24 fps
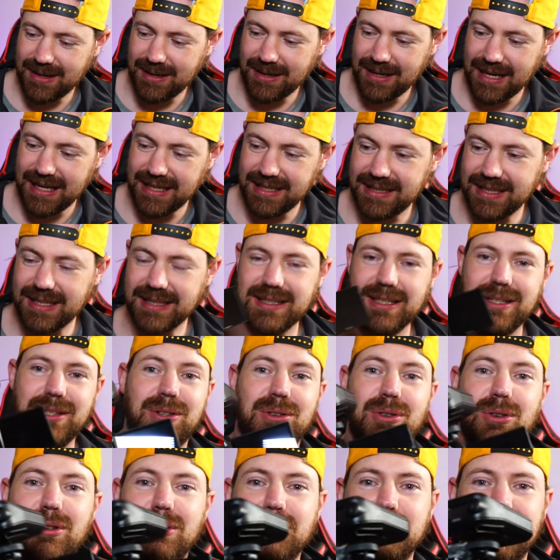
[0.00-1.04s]
It doesn't
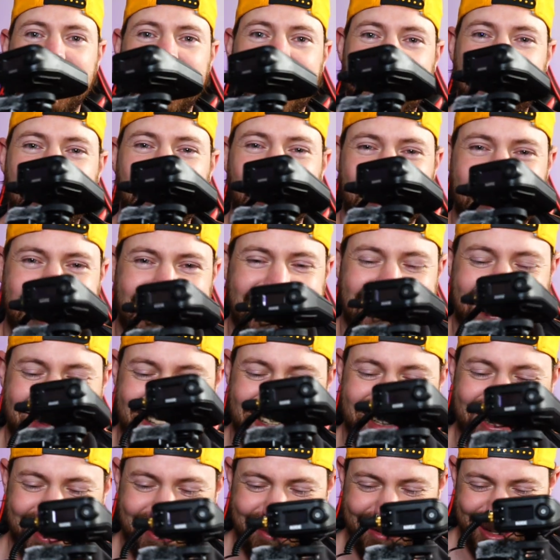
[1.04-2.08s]
normally look like
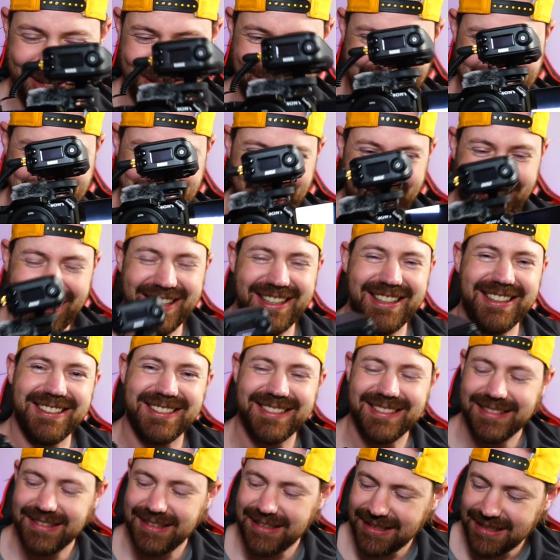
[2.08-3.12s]
this when you buy it.
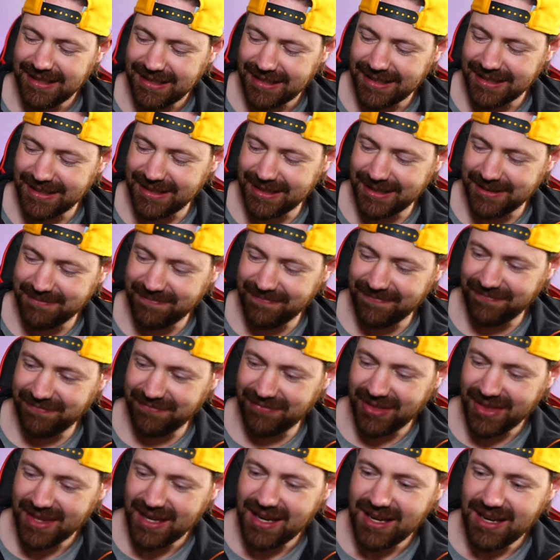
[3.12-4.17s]

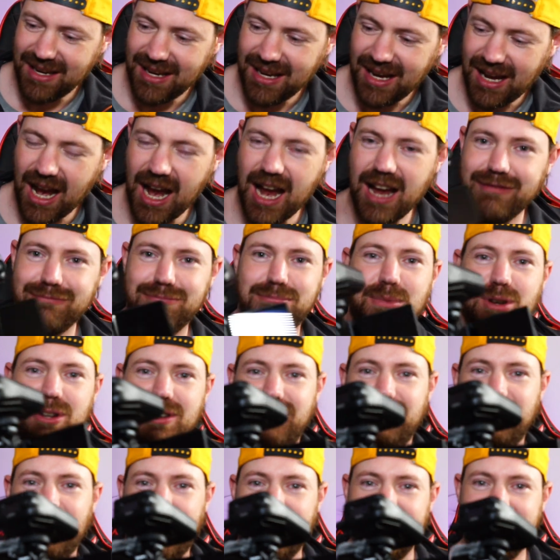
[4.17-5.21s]
I've
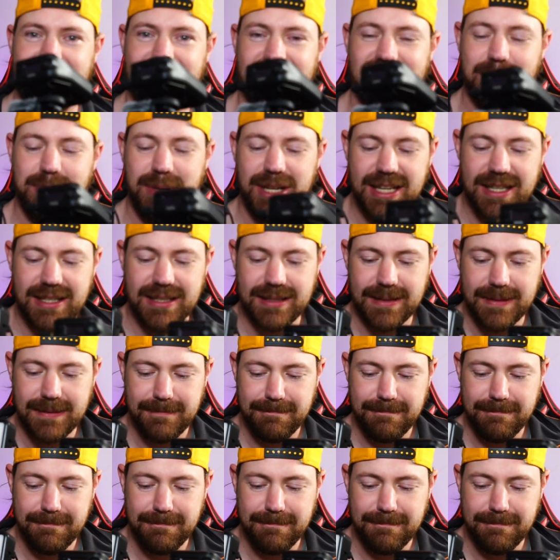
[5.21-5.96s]
modified it a bit.